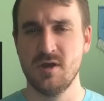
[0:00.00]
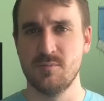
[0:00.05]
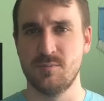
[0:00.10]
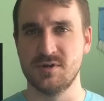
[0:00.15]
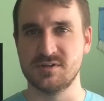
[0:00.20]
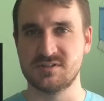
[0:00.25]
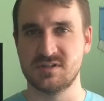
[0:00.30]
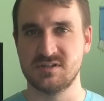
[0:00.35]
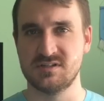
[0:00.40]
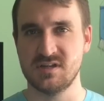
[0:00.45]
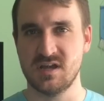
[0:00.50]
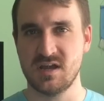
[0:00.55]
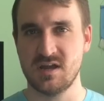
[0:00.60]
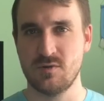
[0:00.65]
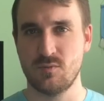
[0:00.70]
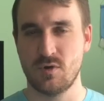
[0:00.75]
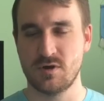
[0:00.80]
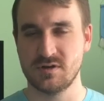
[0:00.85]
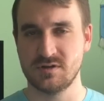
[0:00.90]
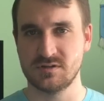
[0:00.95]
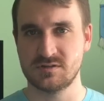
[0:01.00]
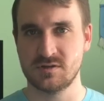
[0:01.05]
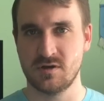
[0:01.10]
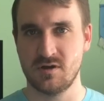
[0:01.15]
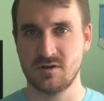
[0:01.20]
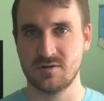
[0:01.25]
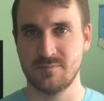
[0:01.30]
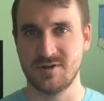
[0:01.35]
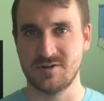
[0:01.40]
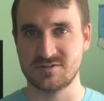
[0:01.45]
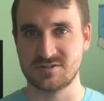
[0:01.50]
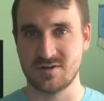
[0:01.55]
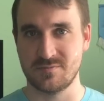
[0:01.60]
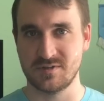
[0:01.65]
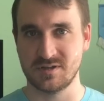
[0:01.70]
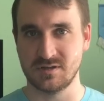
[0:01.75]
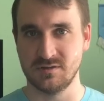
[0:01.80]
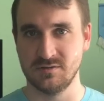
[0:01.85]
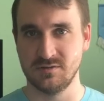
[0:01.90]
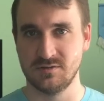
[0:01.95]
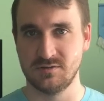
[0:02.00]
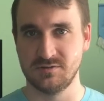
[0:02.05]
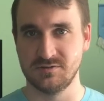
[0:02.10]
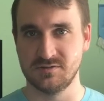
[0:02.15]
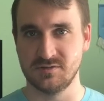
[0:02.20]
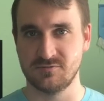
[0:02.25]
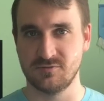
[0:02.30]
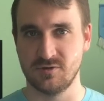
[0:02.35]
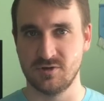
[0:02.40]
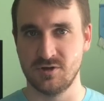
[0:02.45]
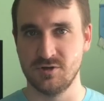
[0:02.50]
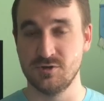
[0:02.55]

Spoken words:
But today I wanted to talk about something a little different,